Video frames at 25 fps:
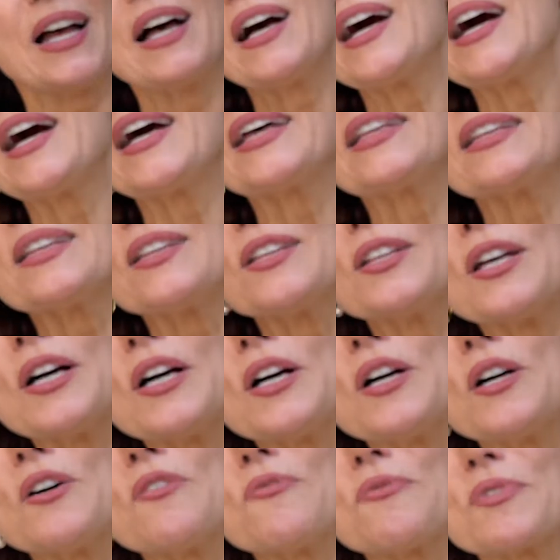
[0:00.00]
I
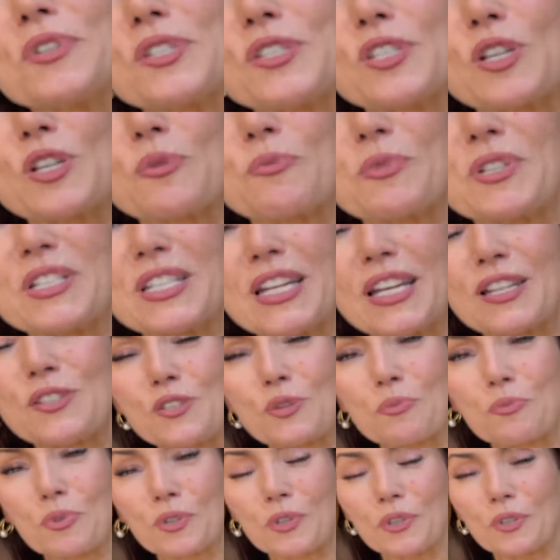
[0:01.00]
love when someone takes a
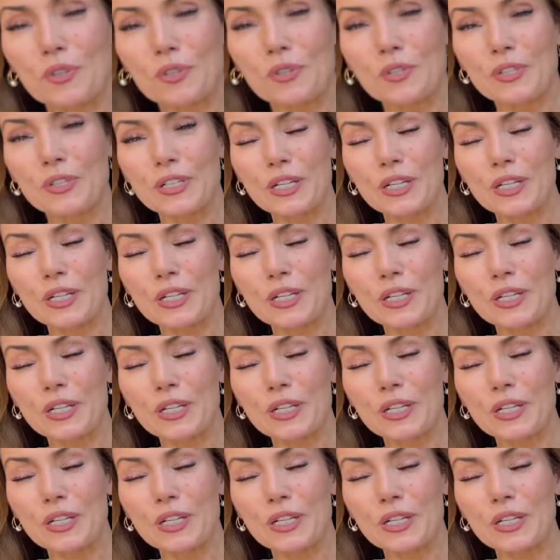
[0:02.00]
pearl